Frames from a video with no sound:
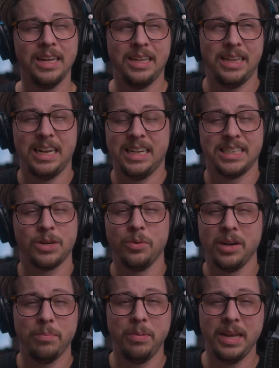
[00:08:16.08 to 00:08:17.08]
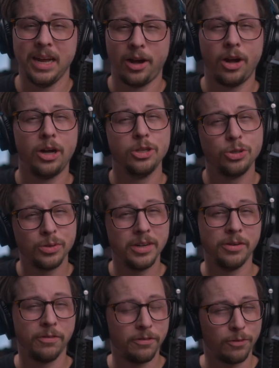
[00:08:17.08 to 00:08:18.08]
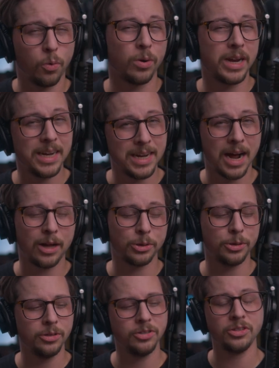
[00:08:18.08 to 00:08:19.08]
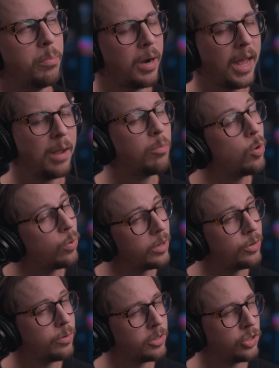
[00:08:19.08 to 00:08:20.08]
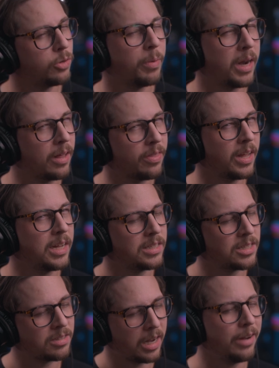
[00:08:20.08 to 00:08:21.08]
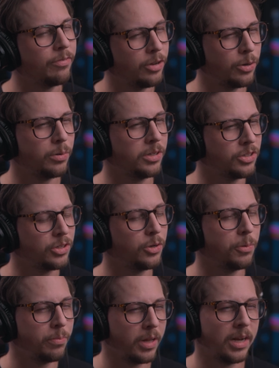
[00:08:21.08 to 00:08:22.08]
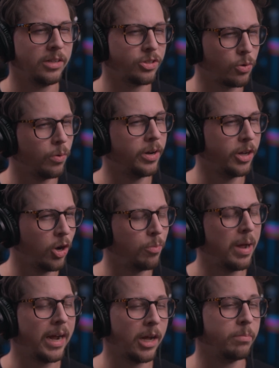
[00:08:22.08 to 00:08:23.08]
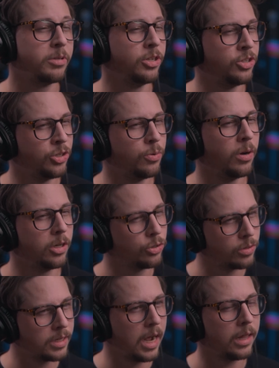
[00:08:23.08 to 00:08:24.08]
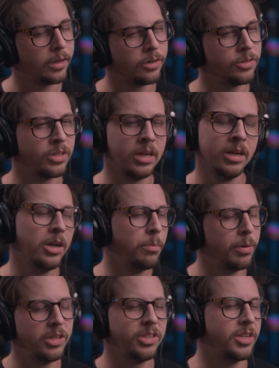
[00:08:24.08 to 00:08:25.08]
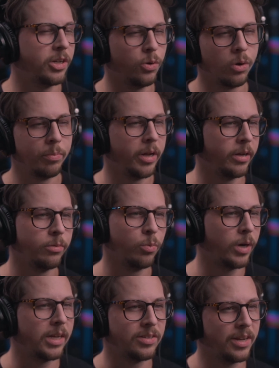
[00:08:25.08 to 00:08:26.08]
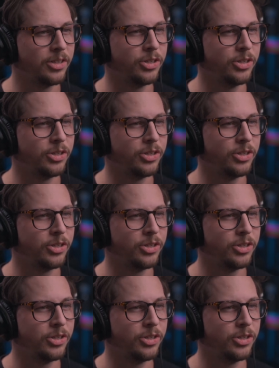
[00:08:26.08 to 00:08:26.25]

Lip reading: that it's going to be $140, but I am going to assume, and I think it's safe to assume, that it's going to go back up to $200, but just ignore me when I say